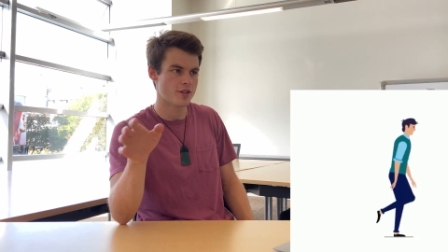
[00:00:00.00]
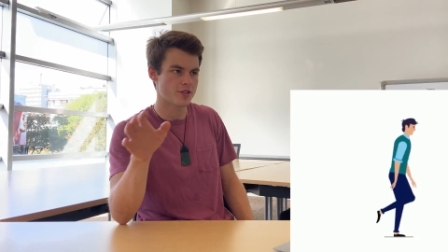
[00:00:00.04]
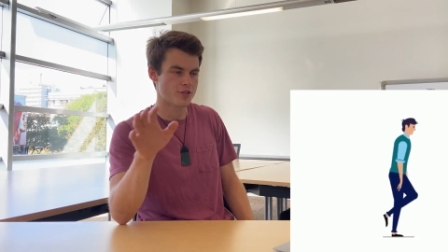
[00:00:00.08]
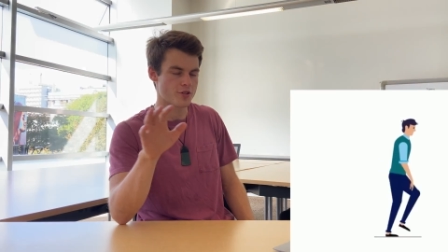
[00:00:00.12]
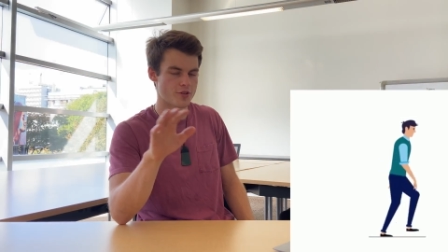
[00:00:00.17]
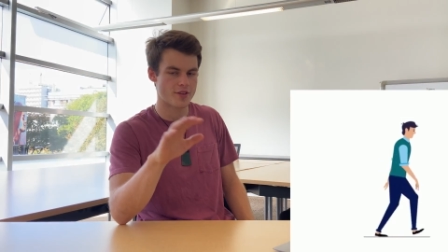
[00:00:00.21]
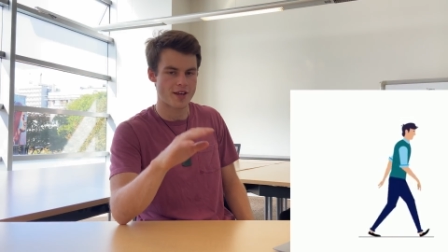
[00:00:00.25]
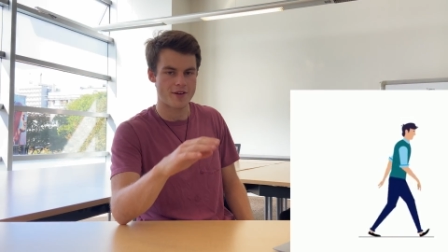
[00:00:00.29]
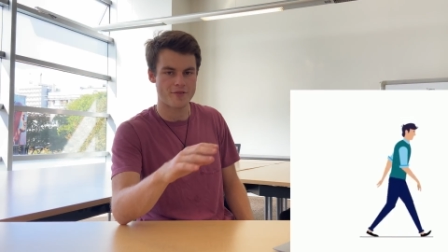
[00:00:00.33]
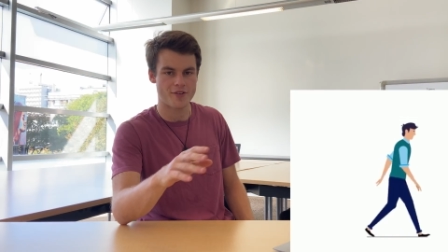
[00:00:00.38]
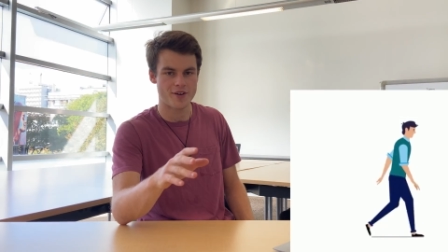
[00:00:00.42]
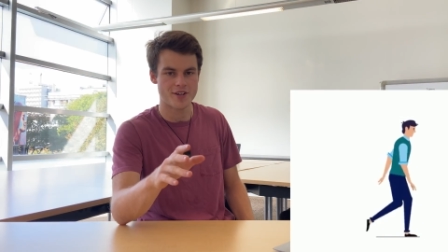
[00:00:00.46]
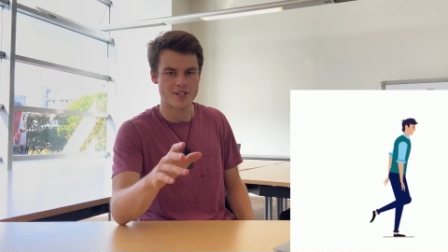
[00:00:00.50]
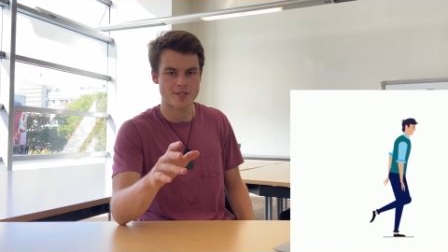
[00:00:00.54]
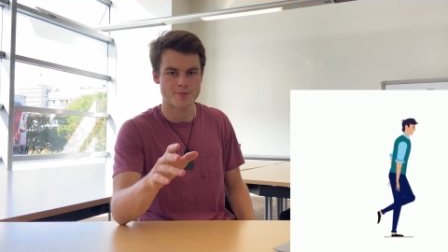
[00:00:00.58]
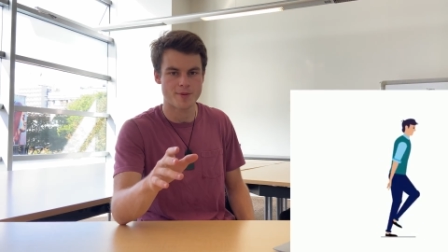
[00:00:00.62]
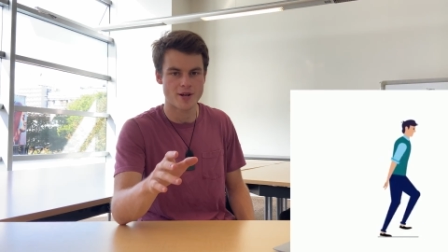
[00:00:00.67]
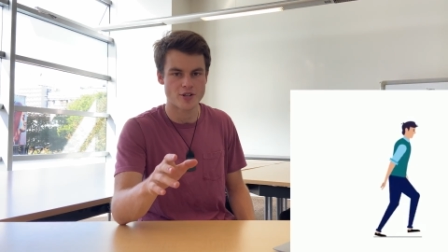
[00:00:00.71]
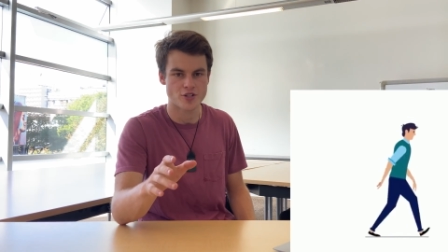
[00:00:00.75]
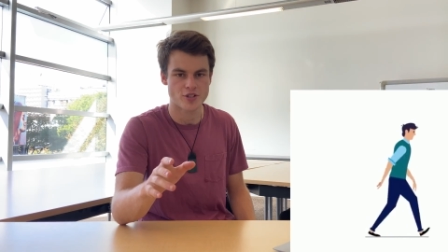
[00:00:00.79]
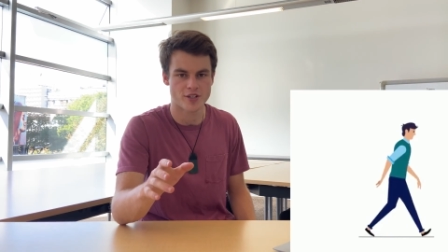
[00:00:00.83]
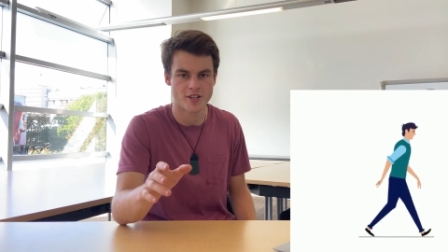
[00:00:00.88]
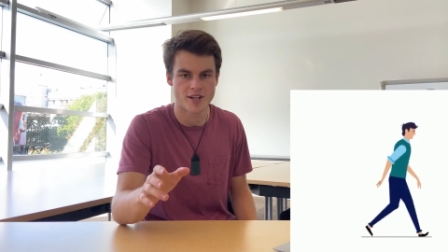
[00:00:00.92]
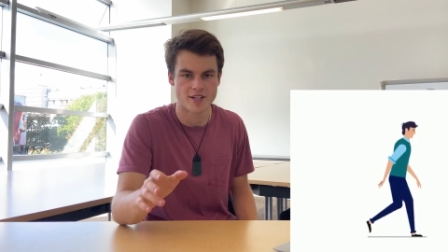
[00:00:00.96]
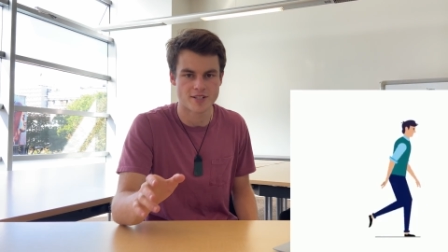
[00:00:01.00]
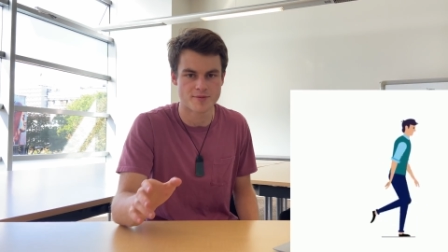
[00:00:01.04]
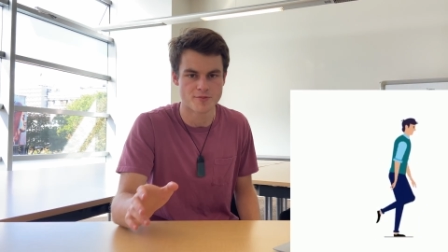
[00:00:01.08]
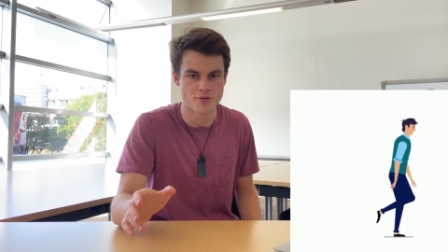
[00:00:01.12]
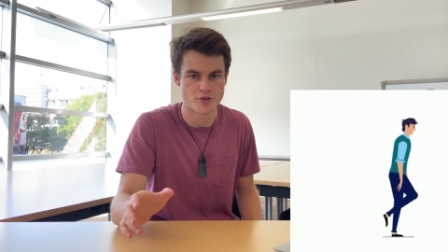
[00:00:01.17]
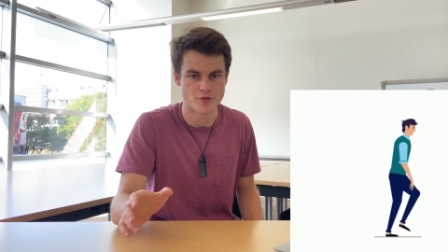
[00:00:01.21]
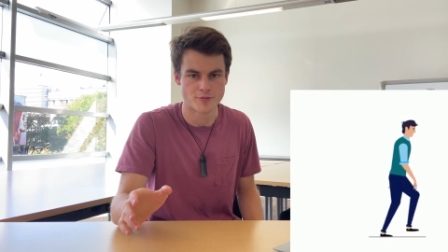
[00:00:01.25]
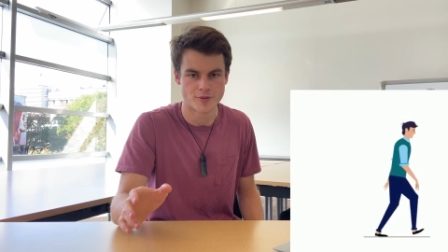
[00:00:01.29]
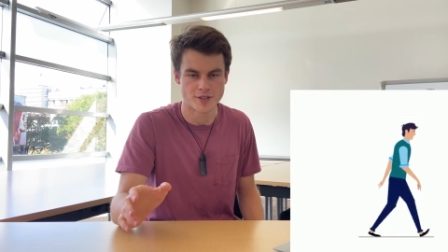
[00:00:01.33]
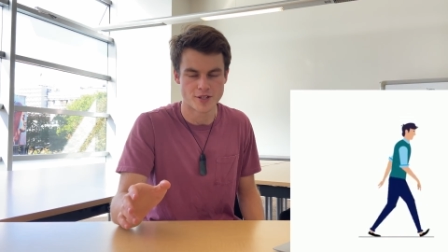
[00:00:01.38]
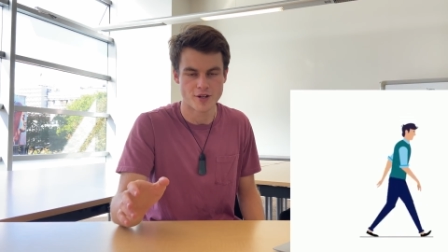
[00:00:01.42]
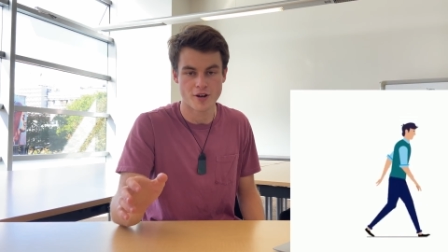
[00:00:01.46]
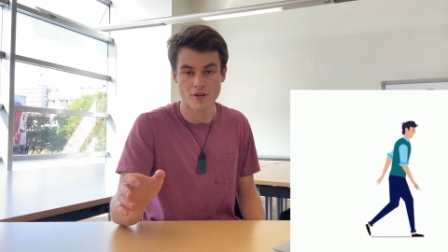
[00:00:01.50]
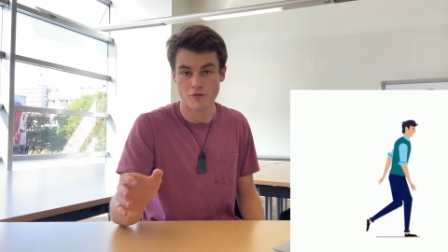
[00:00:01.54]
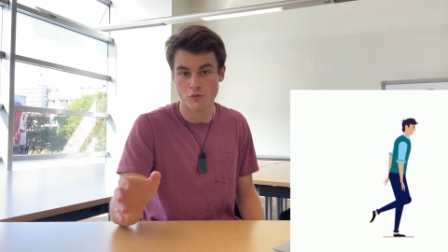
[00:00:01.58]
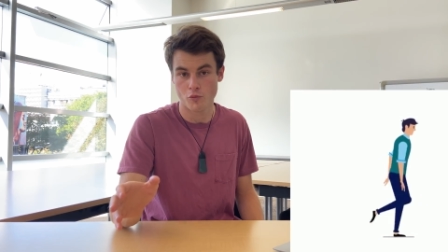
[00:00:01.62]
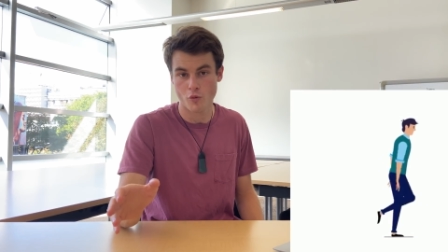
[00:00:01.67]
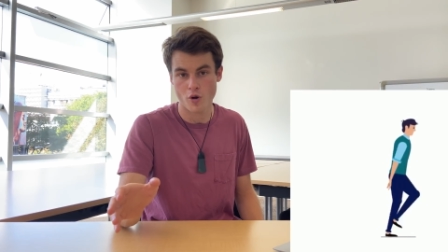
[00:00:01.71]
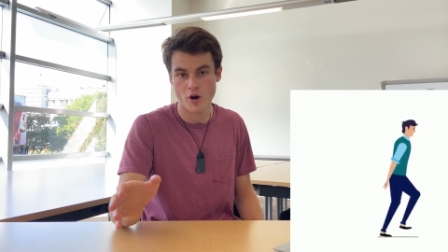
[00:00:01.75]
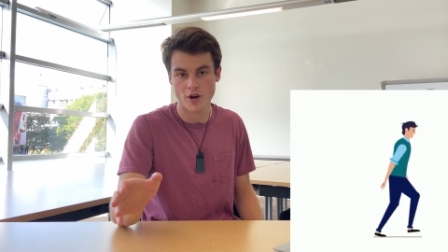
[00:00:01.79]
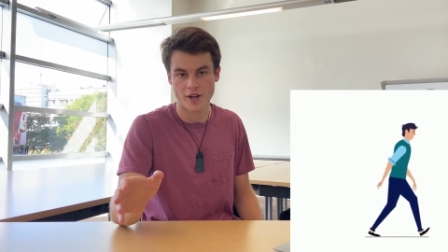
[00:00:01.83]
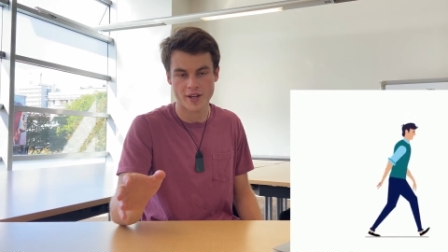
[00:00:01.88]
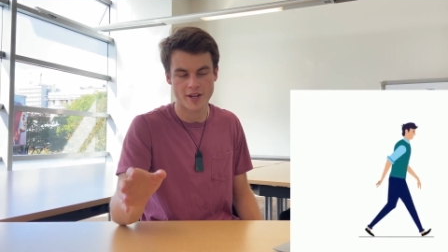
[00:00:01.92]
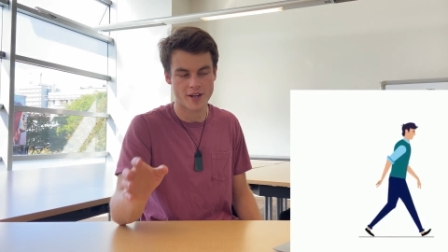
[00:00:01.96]
do that very specialized movement of
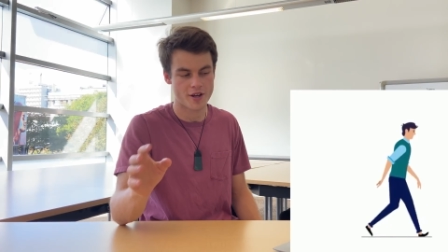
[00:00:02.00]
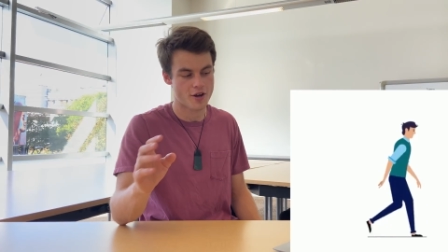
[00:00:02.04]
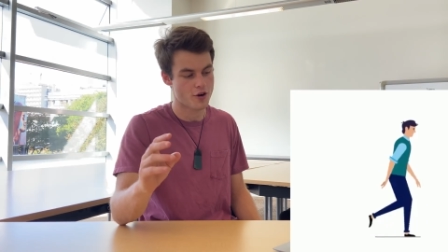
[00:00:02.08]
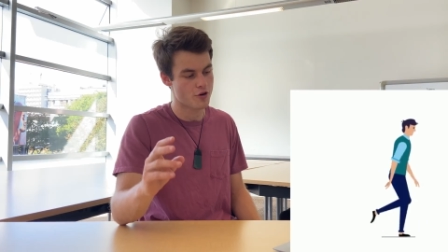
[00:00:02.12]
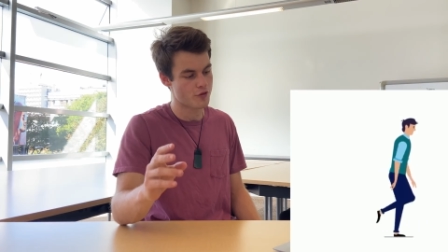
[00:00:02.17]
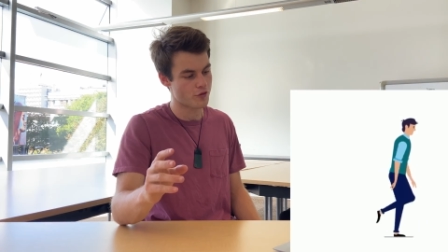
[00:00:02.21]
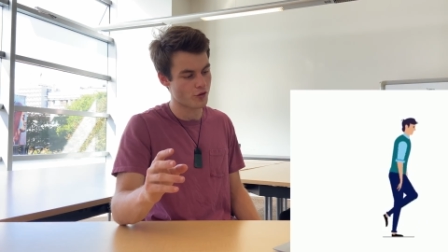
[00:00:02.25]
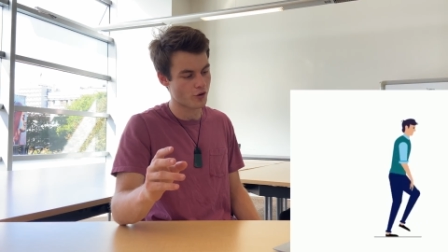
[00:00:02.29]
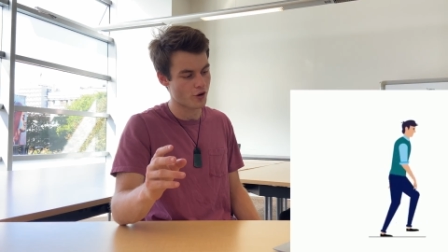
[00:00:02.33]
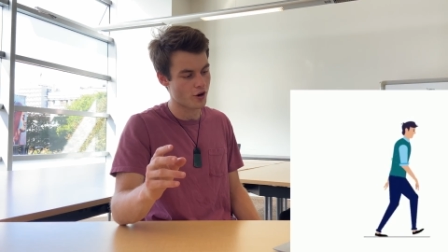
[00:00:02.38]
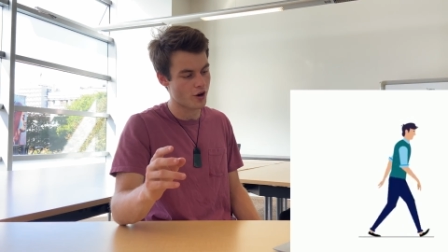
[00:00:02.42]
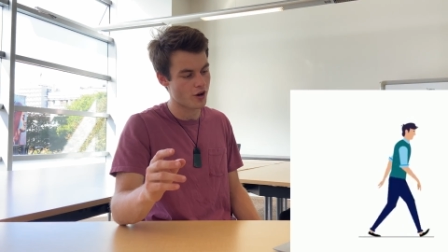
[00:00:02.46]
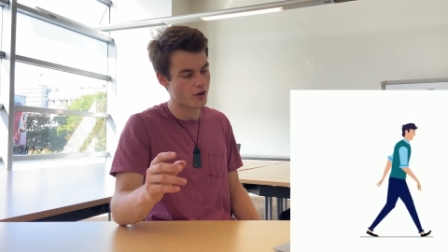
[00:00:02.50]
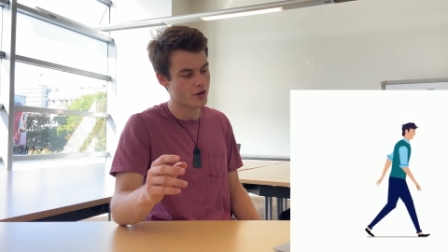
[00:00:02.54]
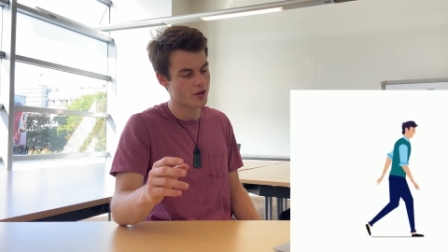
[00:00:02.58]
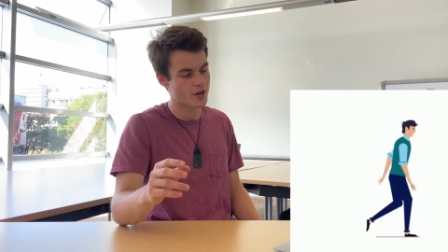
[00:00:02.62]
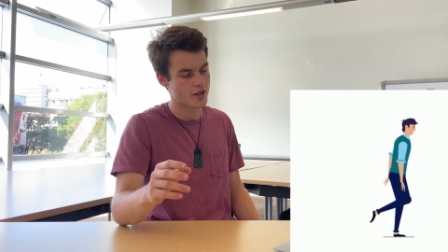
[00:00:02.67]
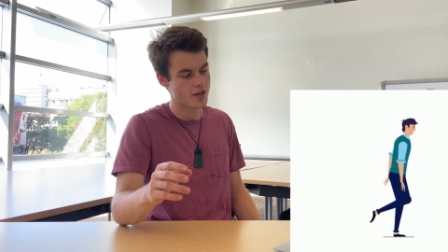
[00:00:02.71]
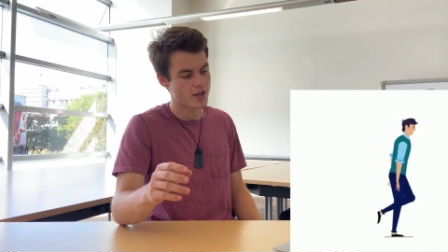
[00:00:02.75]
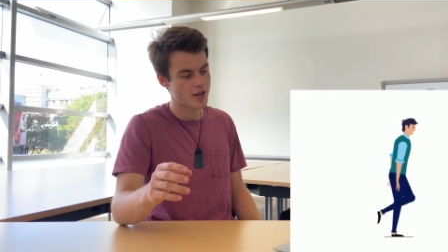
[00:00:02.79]
walking overall.